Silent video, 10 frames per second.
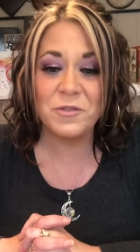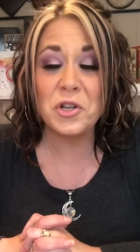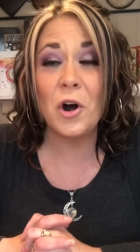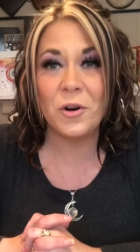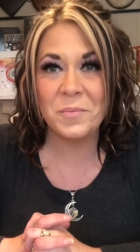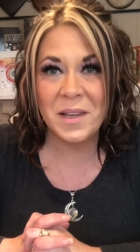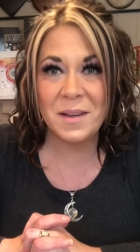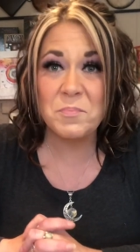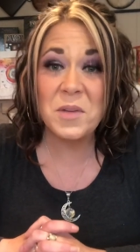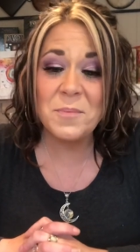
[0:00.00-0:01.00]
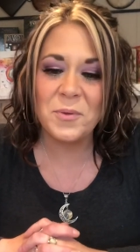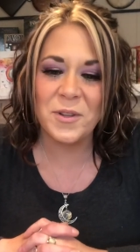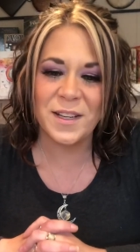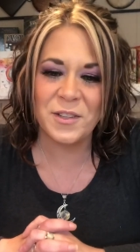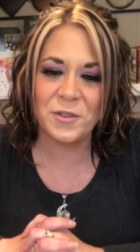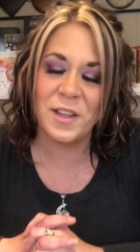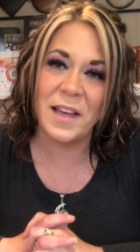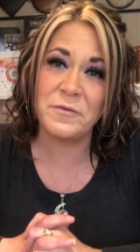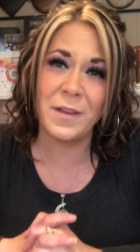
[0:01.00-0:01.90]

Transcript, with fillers: charming people in your life